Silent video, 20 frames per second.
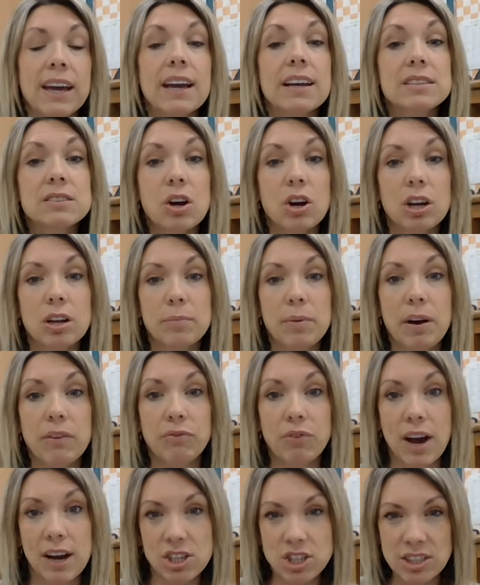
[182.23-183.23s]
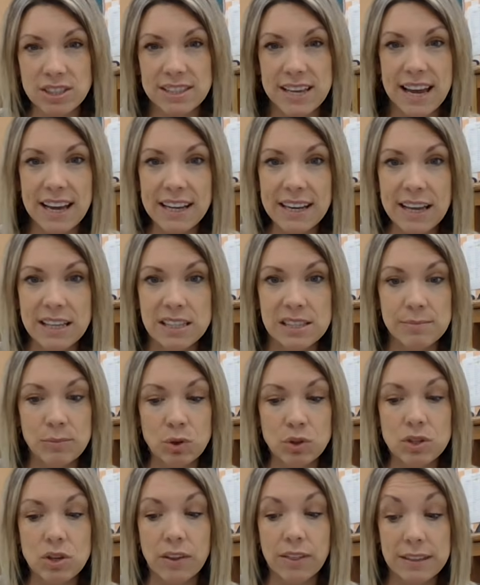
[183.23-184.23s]
It's hard to put fractions and
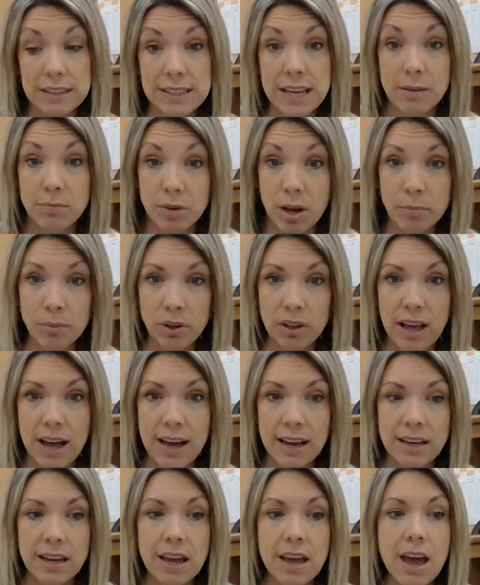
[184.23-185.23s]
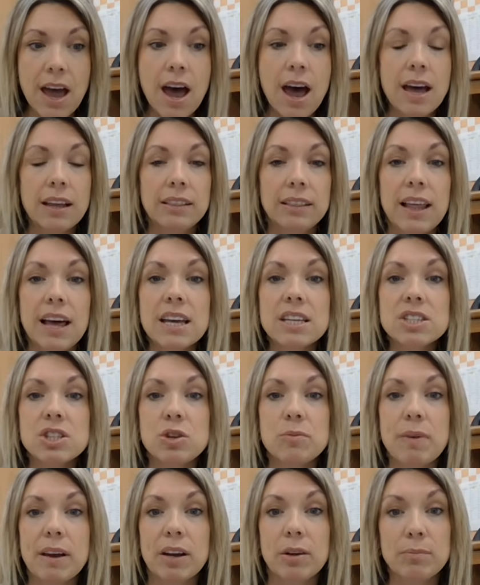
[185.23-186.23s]
decimals on the same number line unless
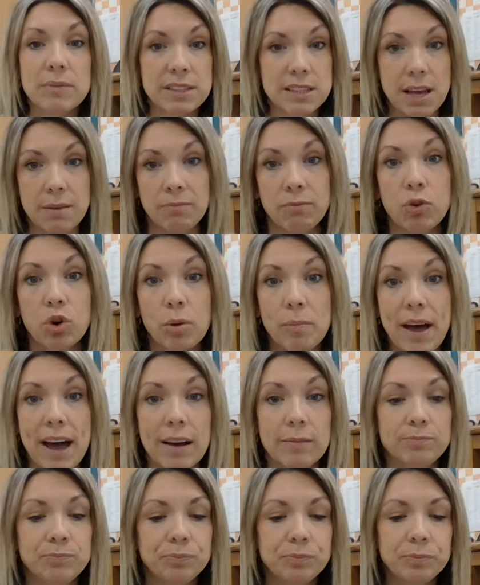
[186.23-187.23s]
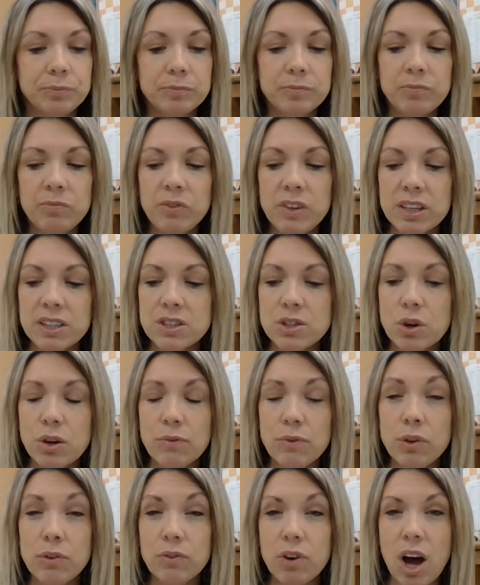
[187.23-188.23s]
you make them the same format. So
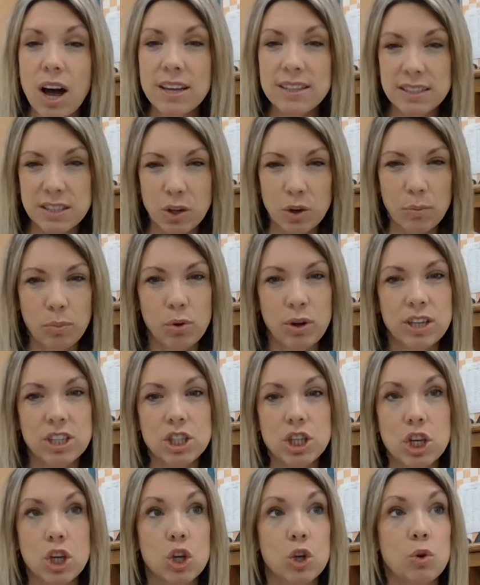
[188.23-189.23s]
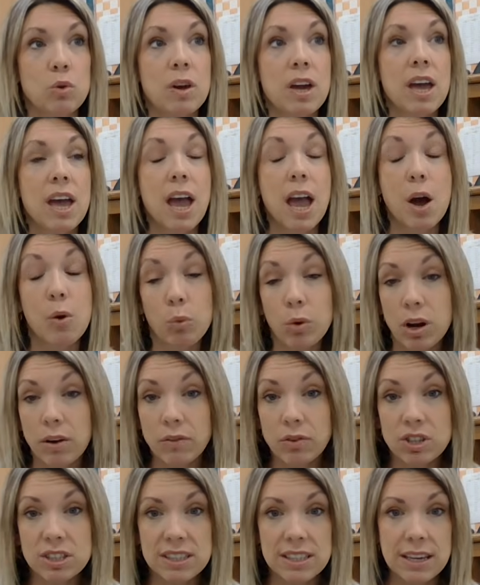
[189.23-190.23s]
if you've got 0.2 and
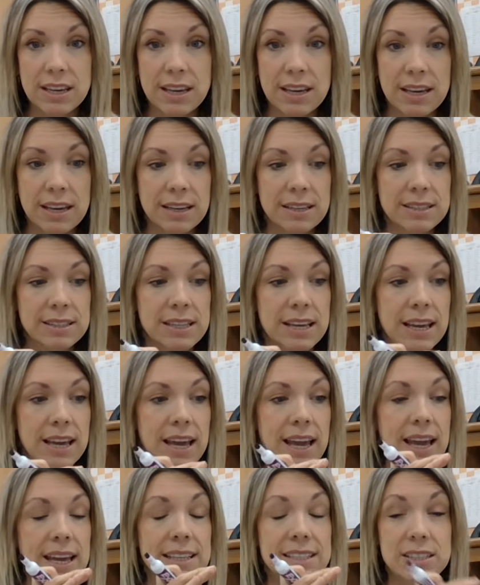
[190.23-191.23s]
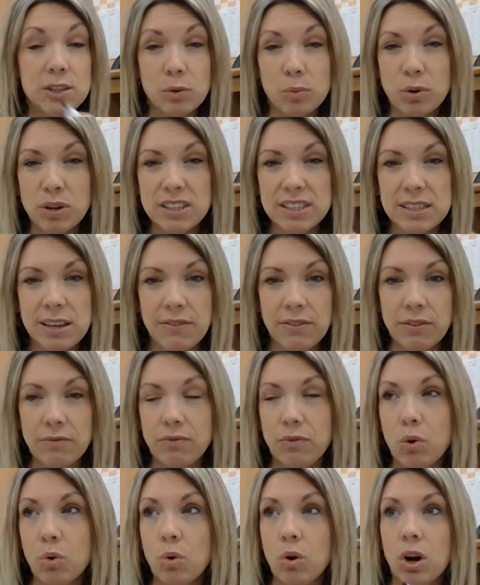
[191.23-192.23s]
1/6 and
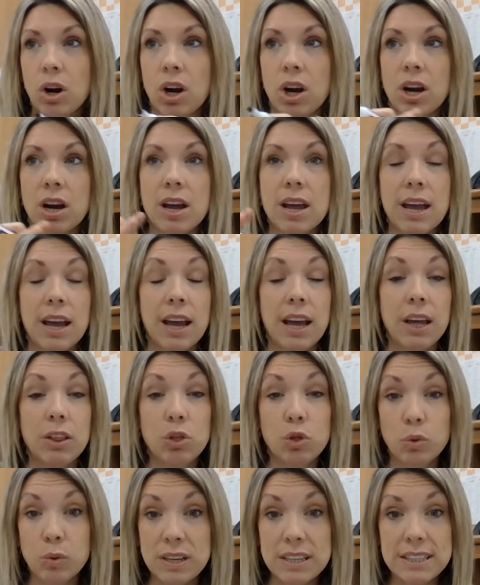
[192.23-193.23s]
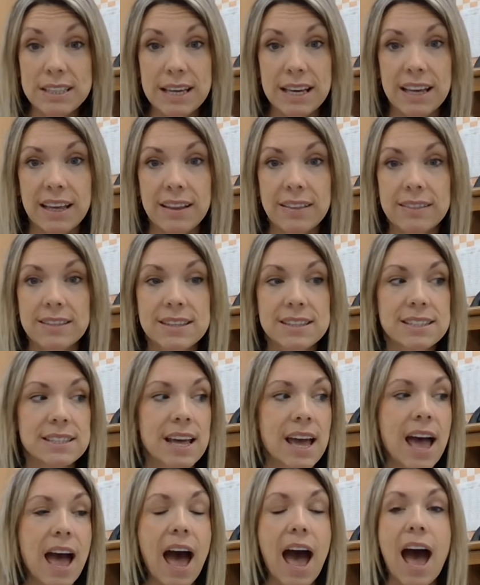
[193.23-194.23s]
0.74 and 3/10,
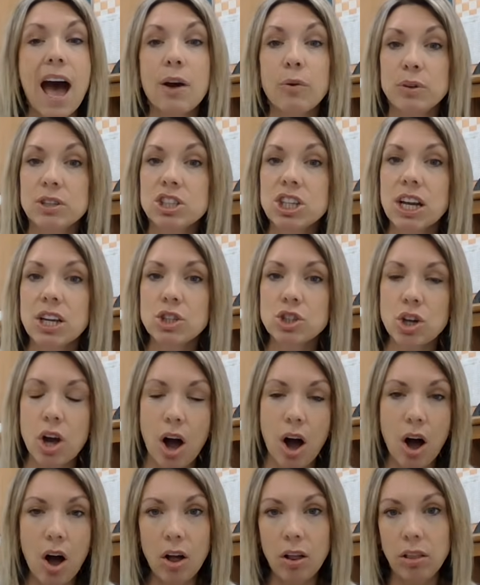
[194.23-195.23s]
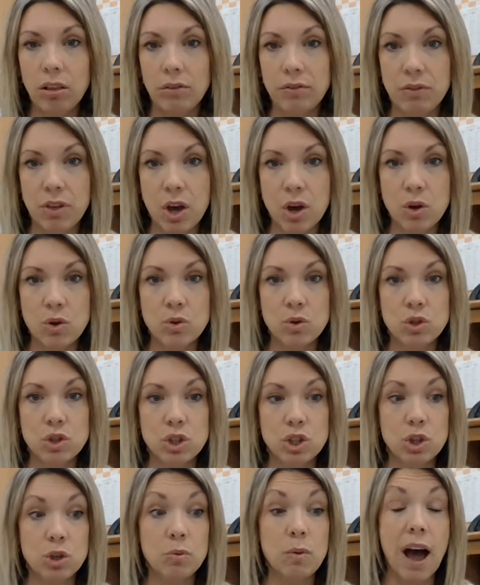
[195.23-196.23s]
I would change all of those
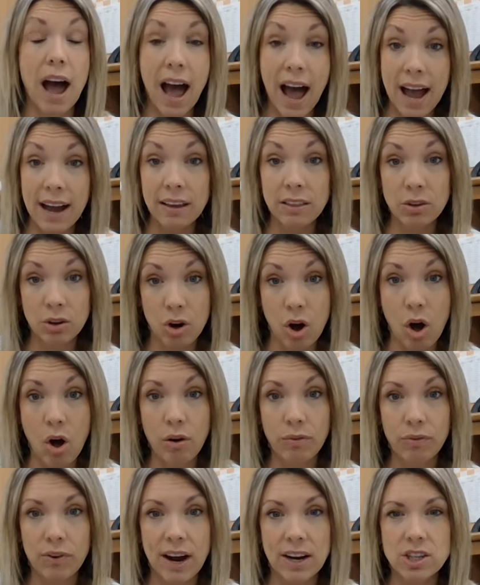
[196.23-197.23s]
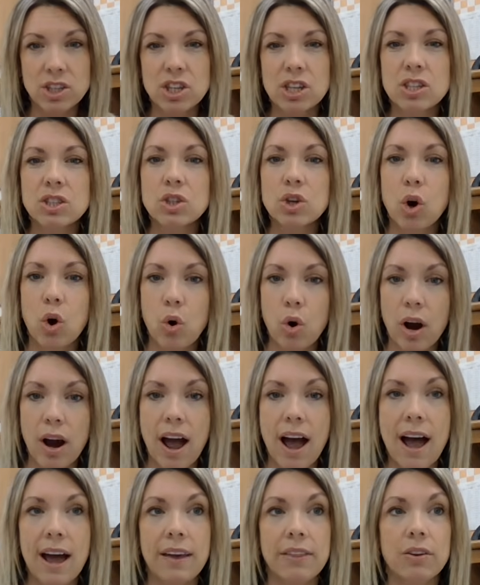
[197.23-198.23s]
to either all fractions or
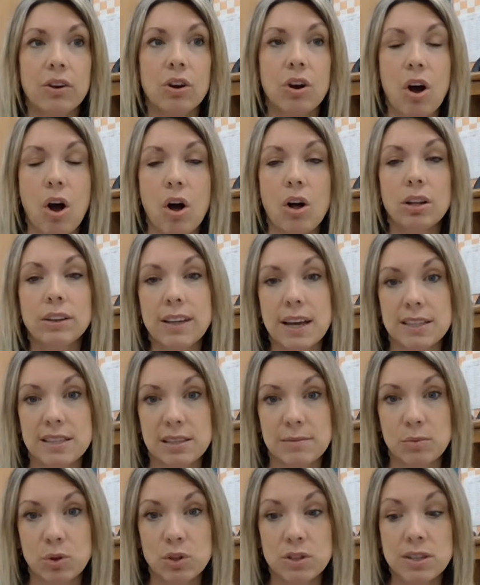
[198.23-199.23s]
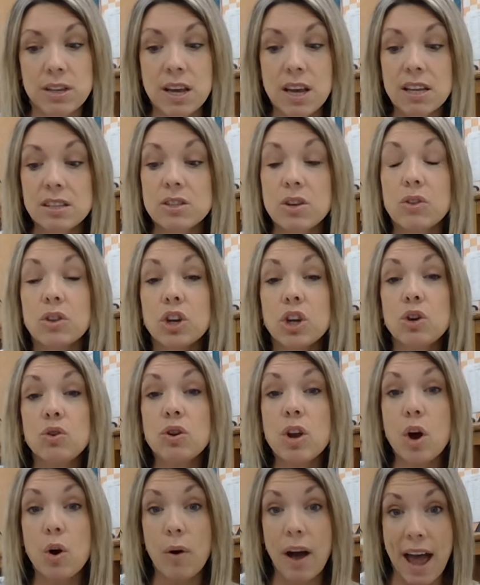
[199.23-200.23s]
either all decimals so that you
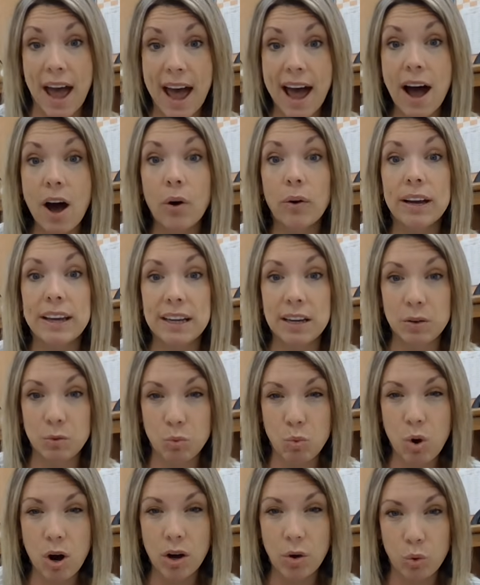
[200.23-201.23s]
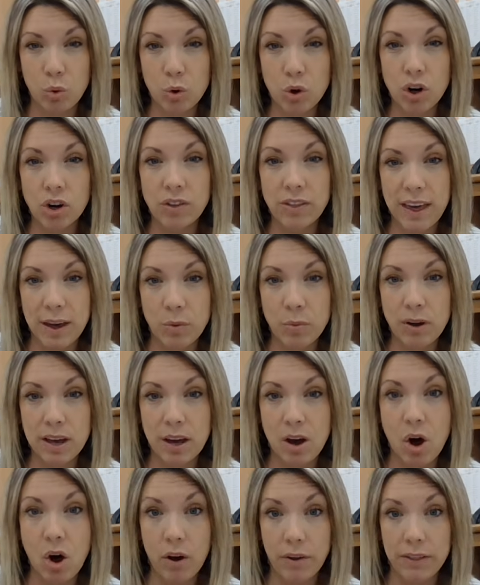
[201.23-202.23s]
know how and in what order they
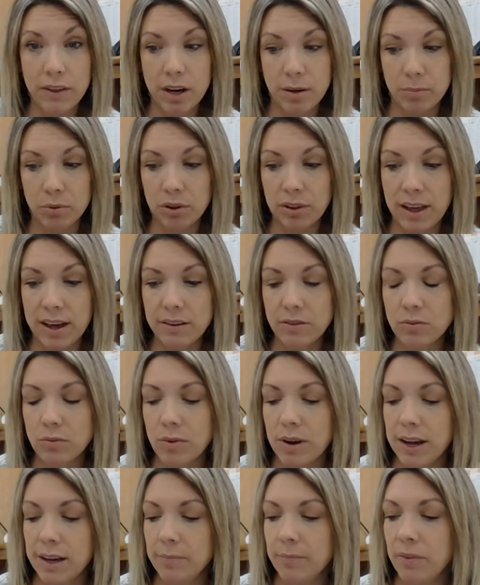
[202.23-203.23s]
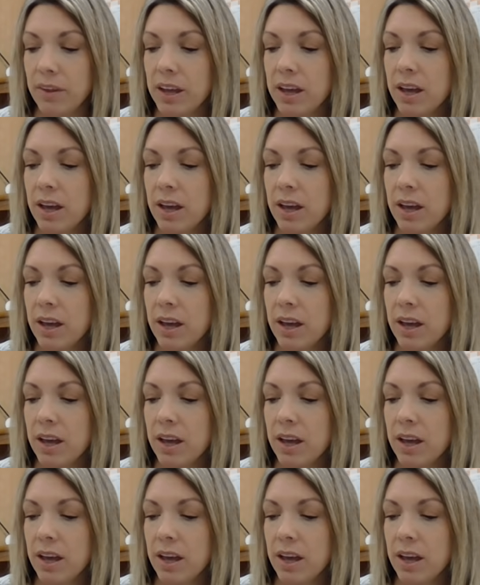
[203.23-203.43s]
went on the number line, right?